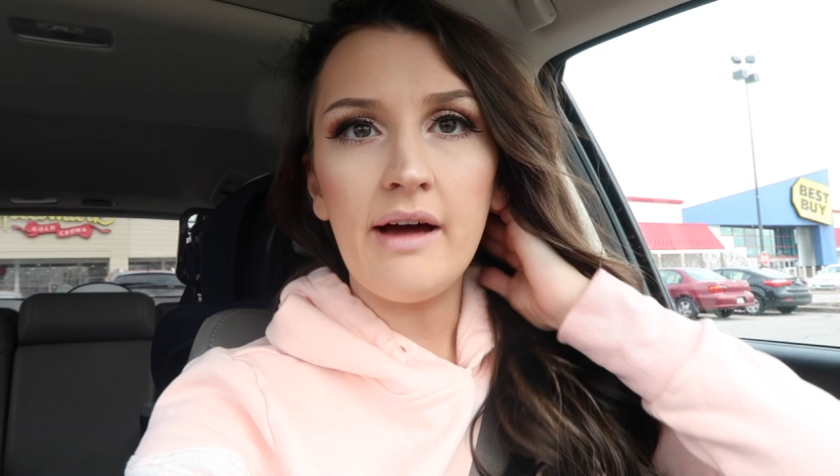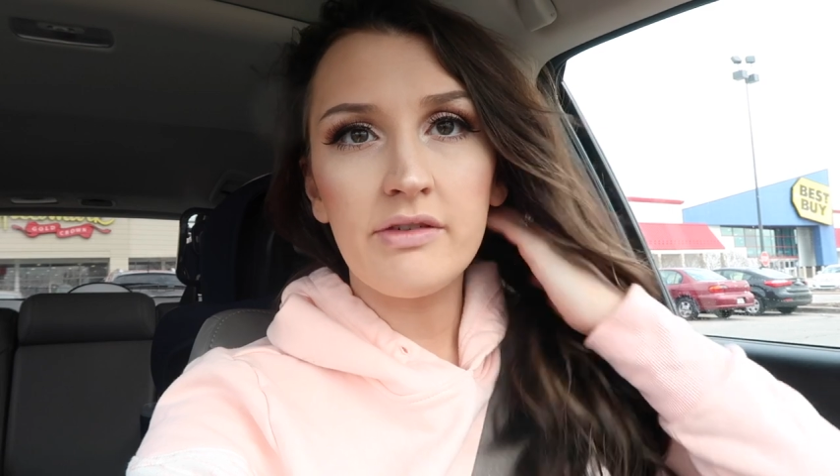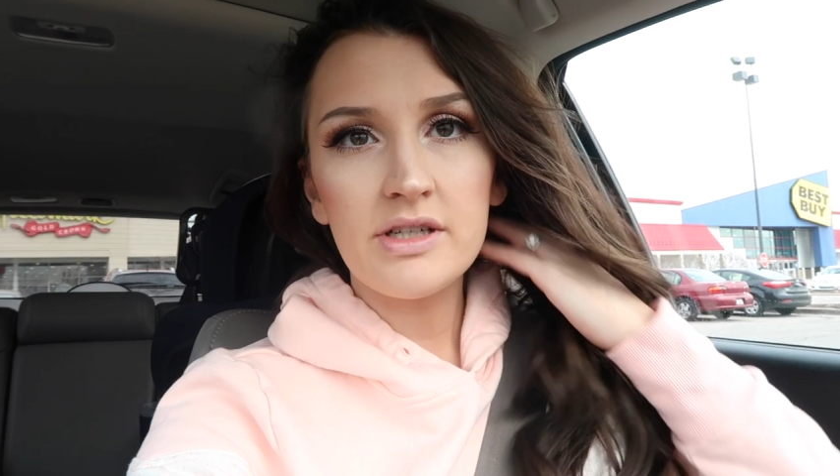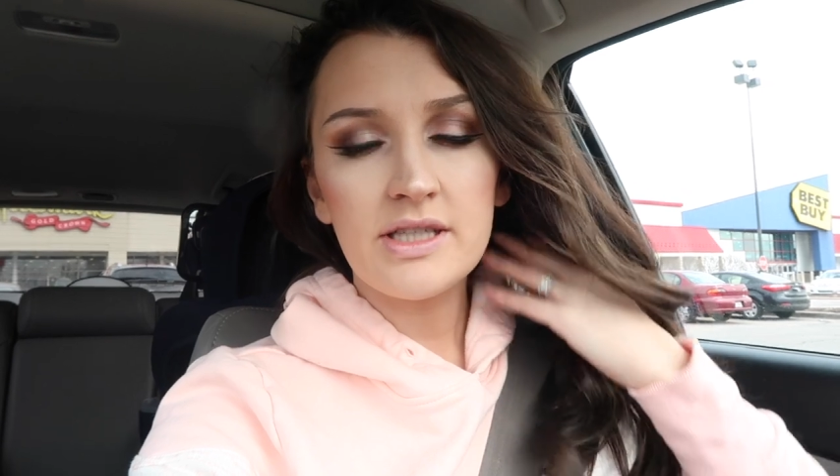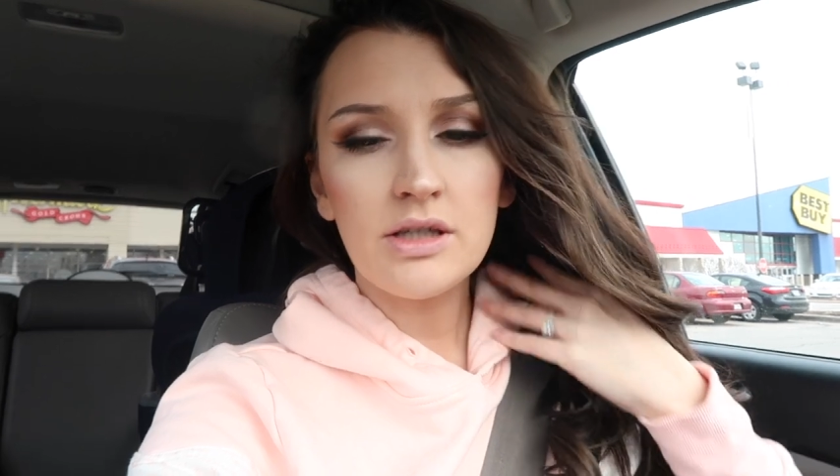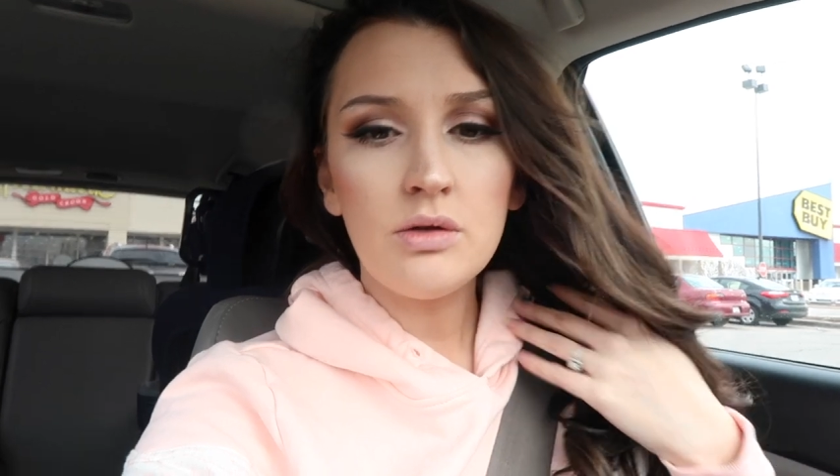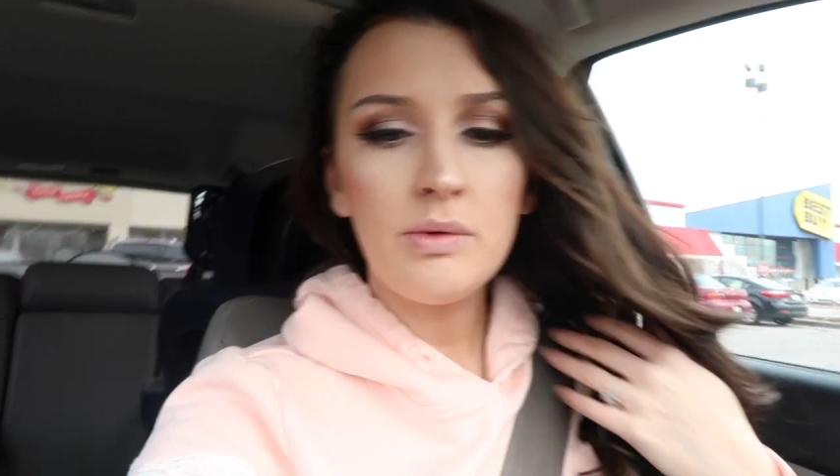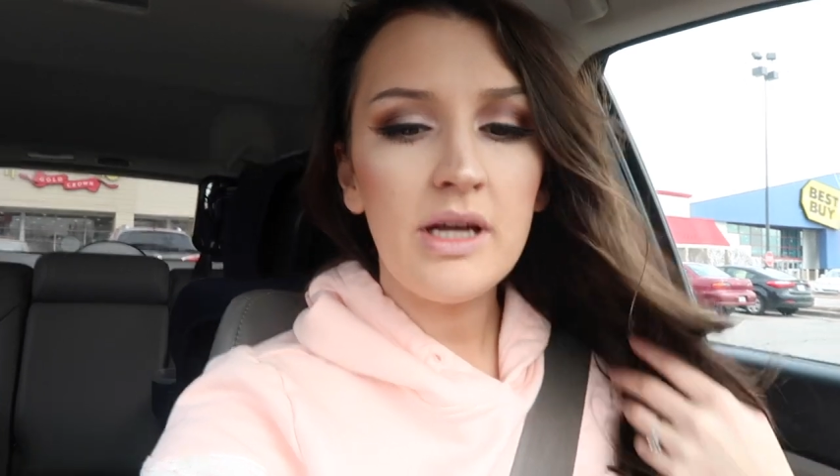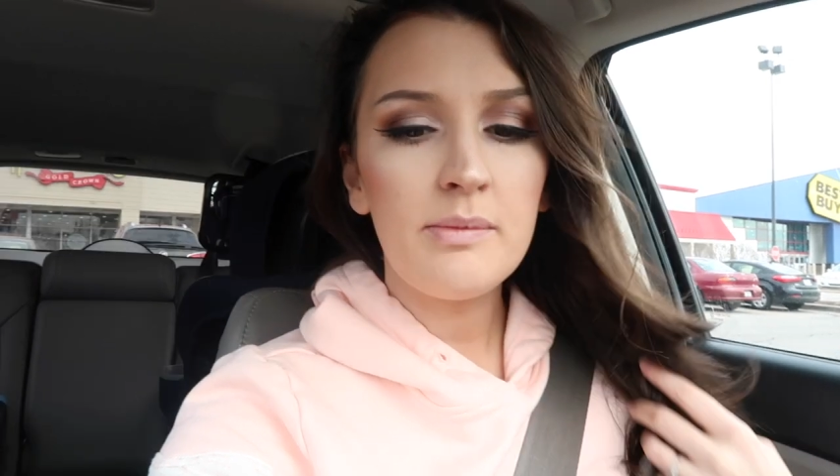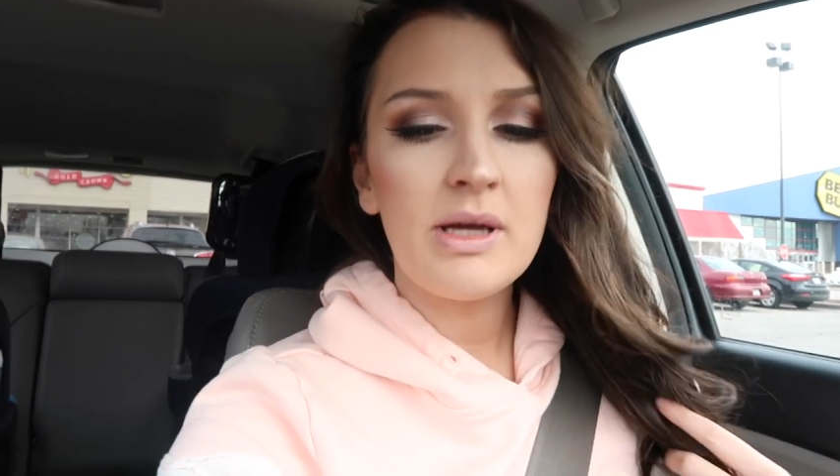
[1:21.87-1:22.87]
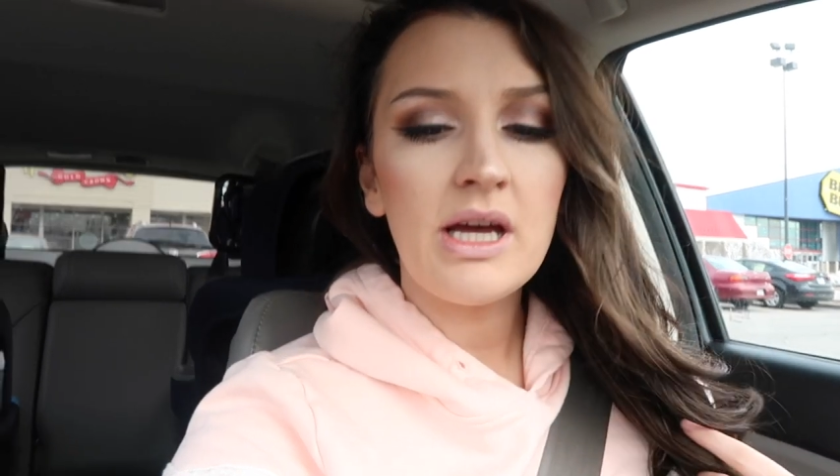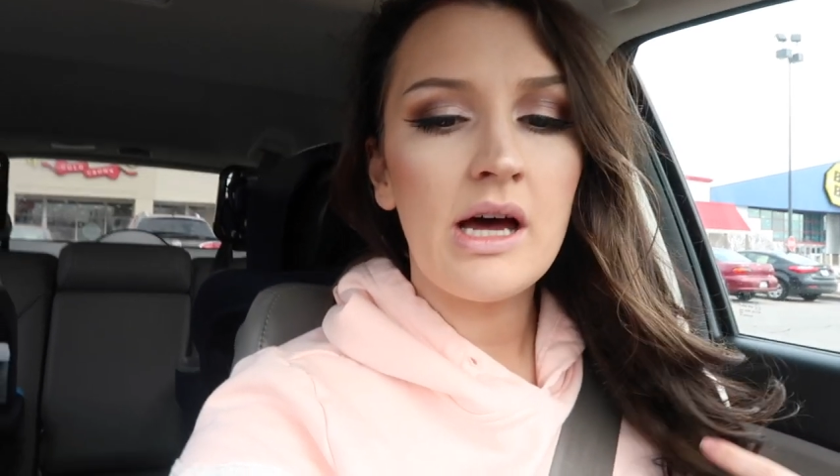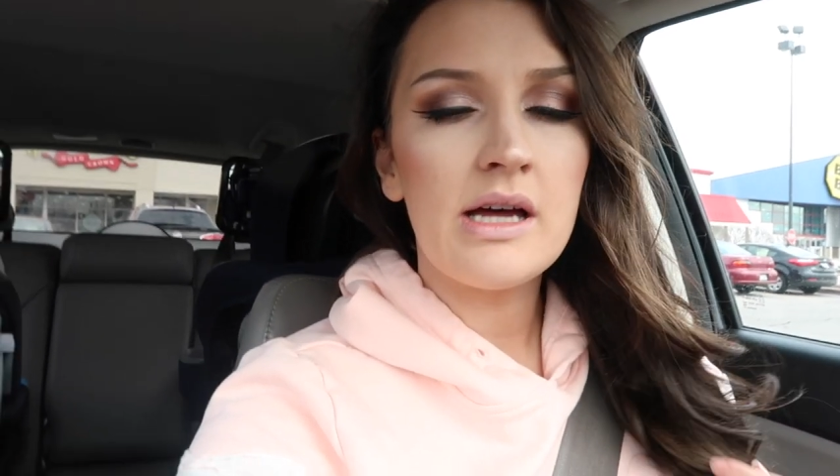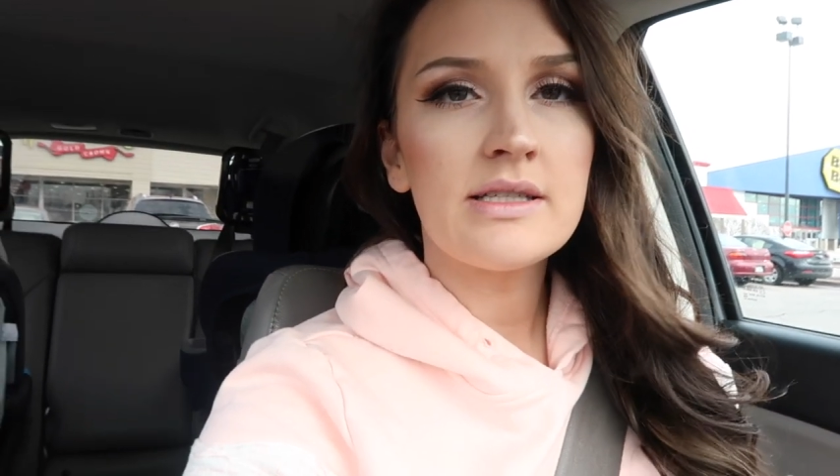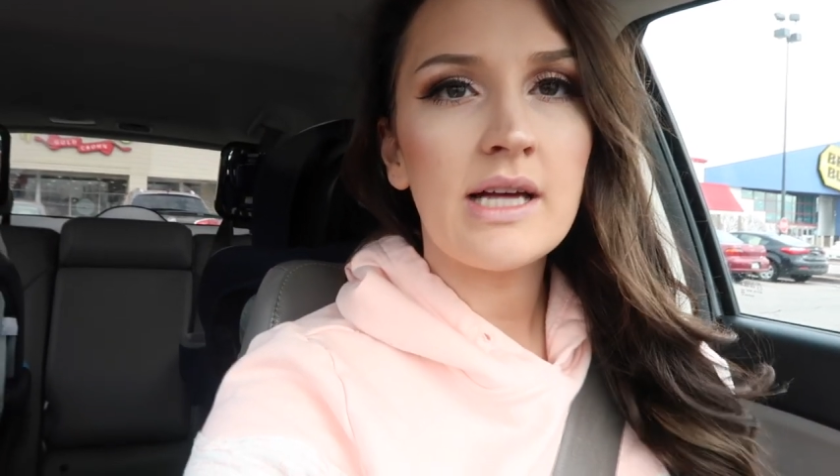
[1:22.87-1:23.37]
every single week
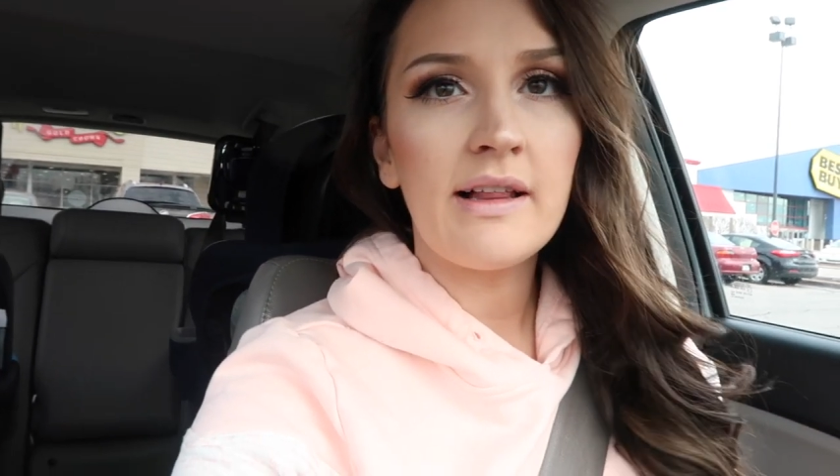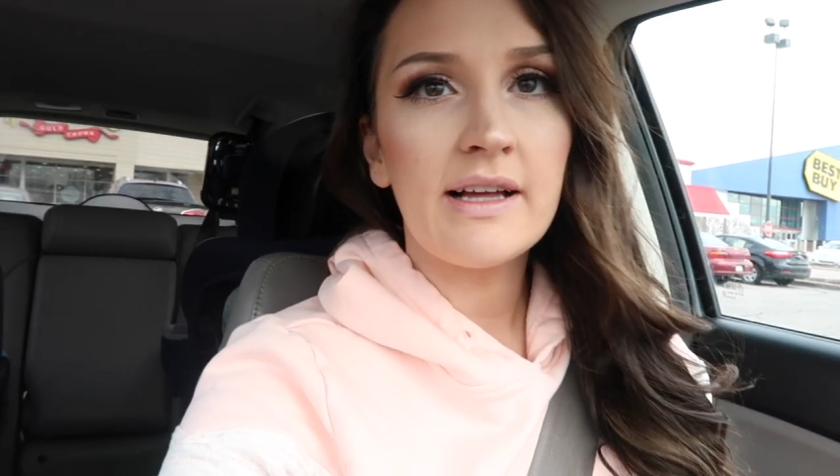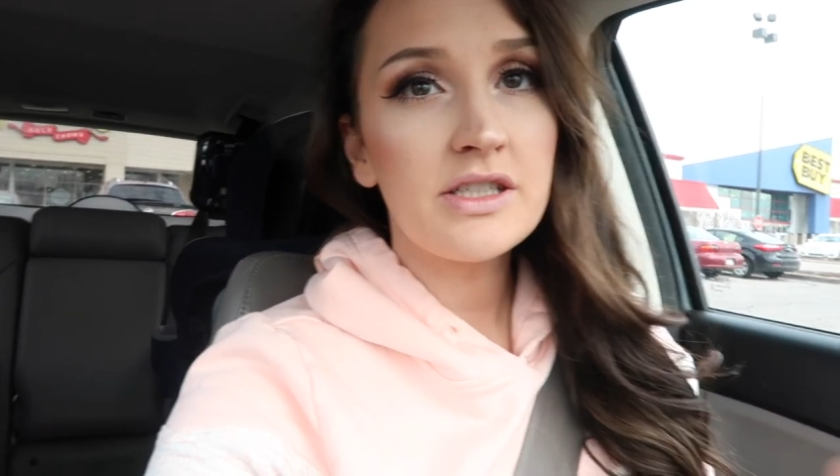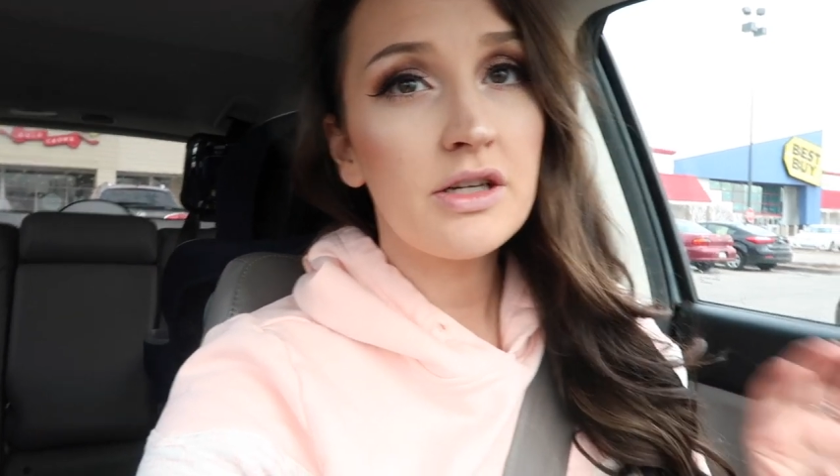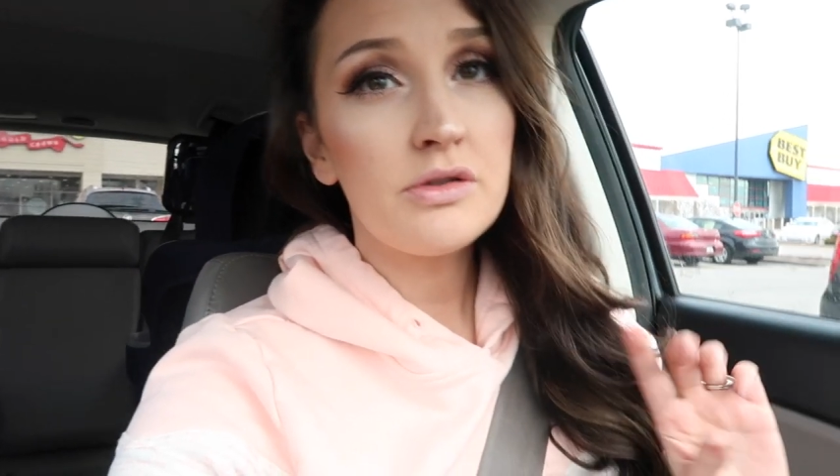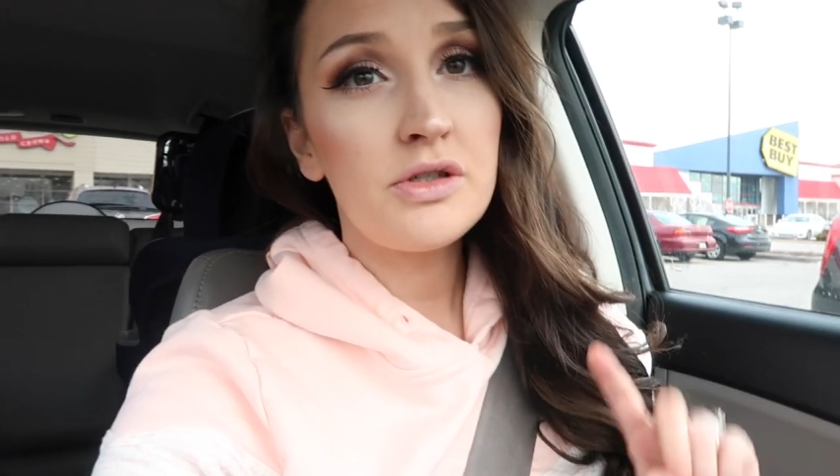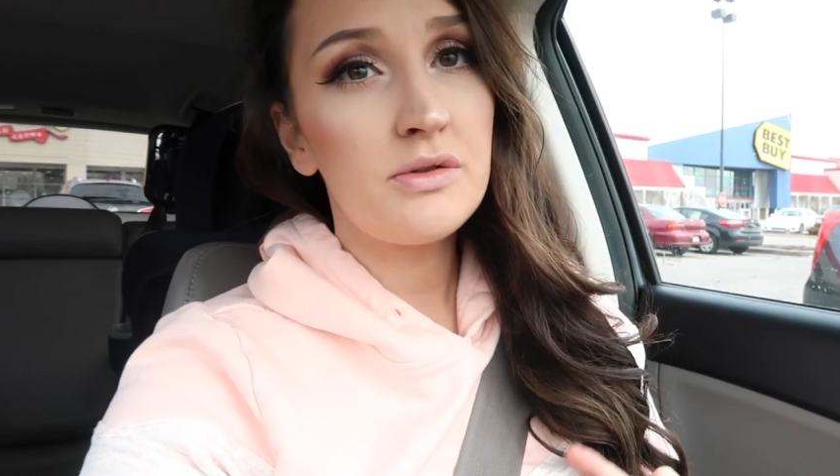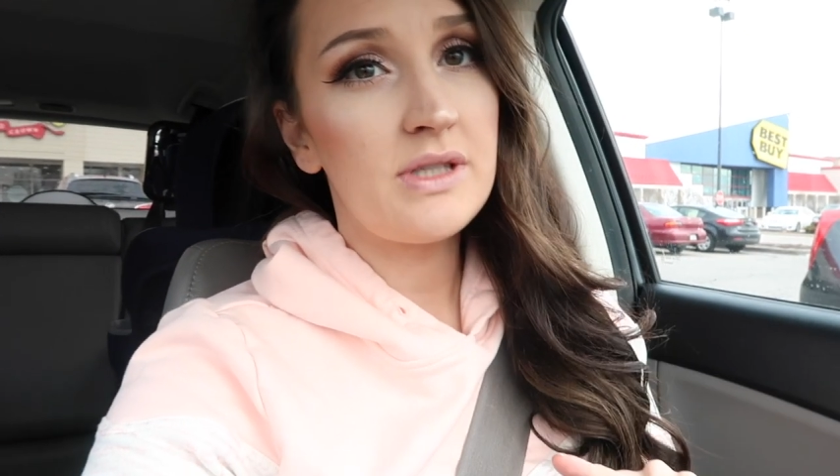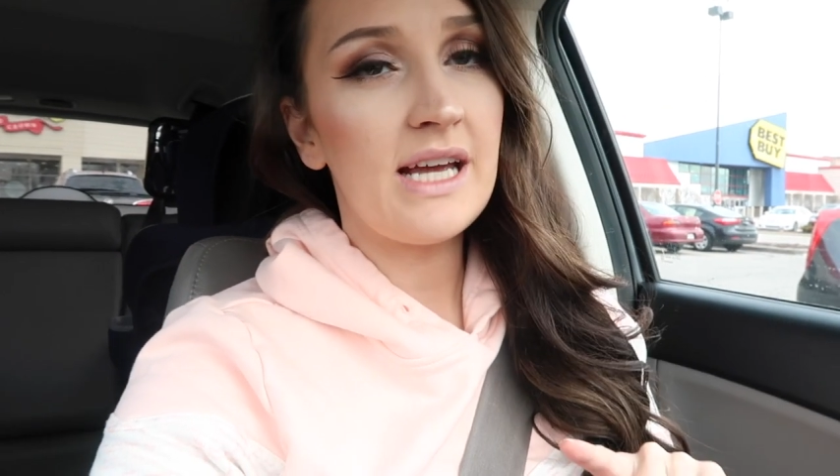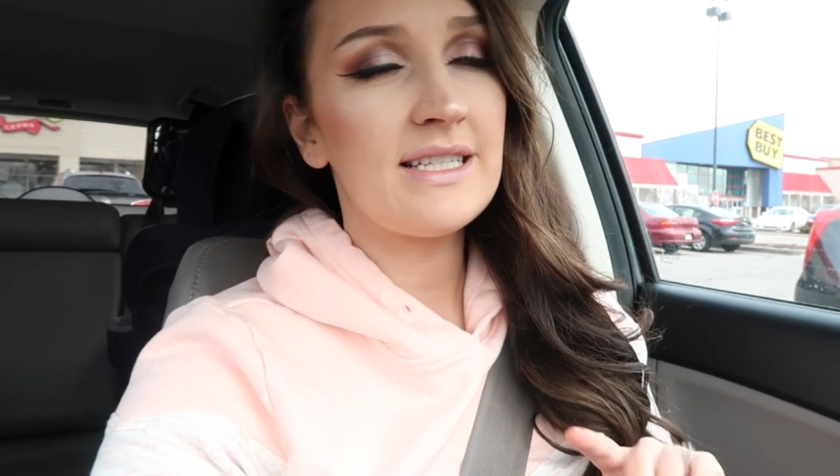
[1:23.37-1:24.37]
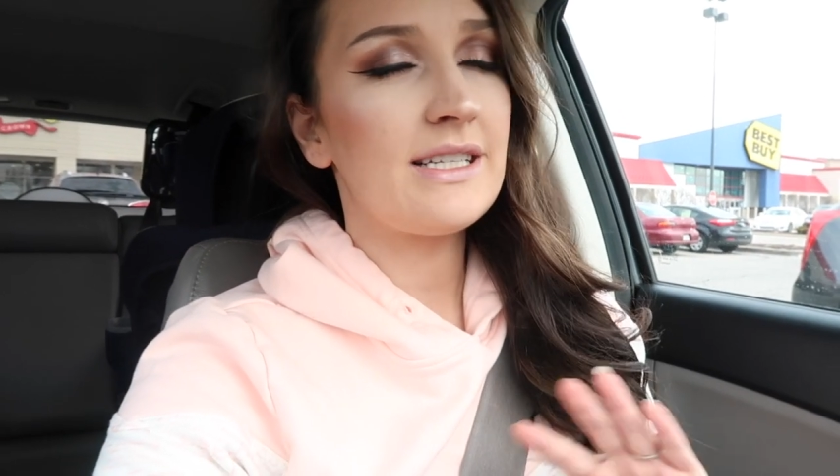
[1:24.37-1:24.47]
because I like to go Tuesdays.